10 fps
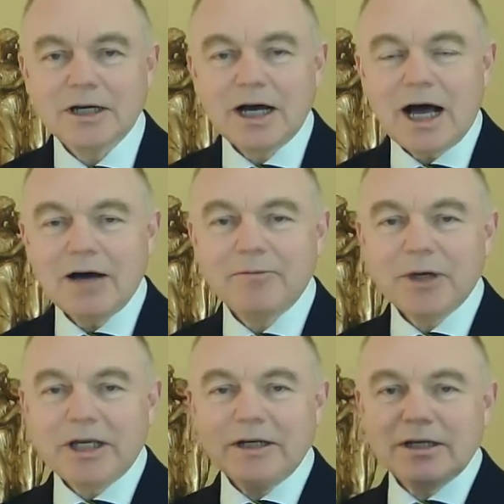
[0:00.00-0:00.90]
have
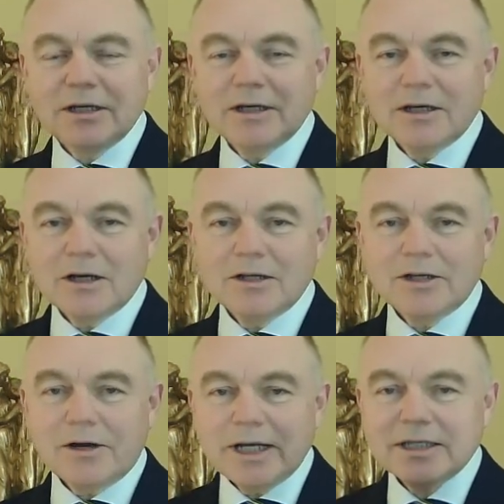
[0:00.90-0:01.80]
been
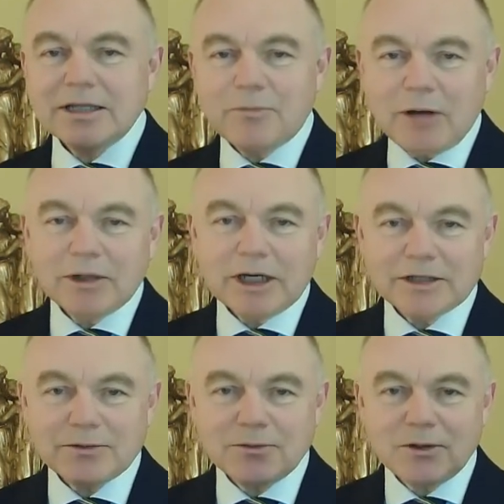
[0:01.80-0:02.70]
directing the public
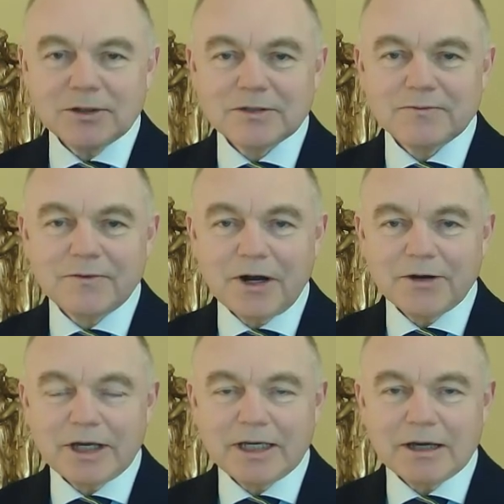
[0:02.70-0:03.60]
towards
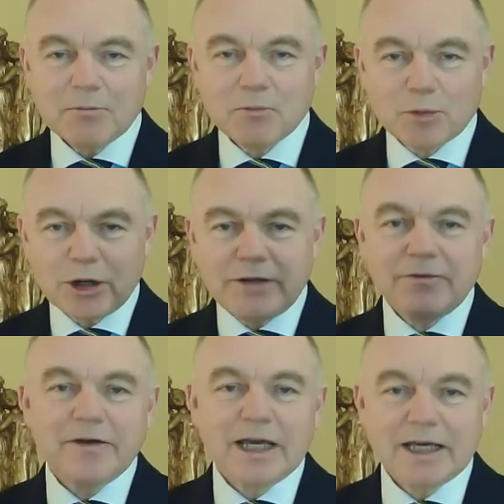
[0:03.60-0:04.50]
very brief
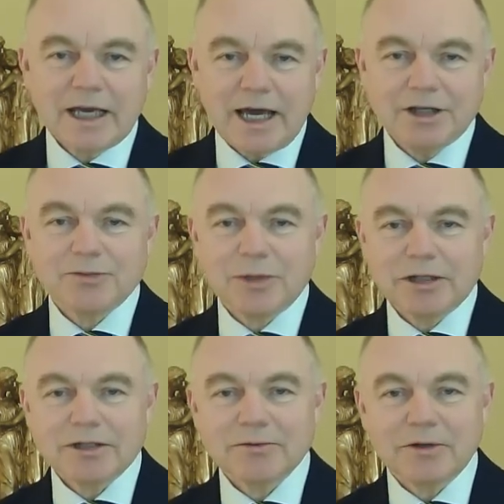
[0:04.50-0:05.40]

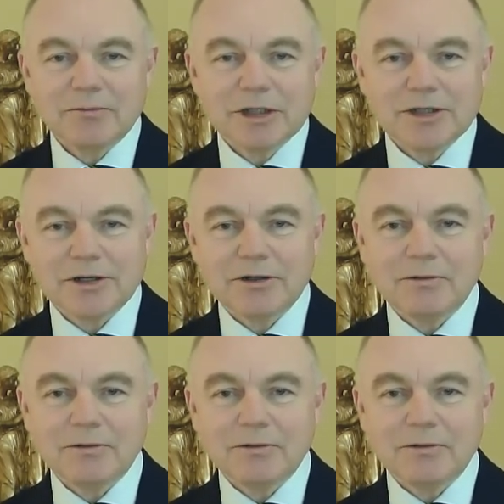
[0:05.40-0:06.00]
engagements with material,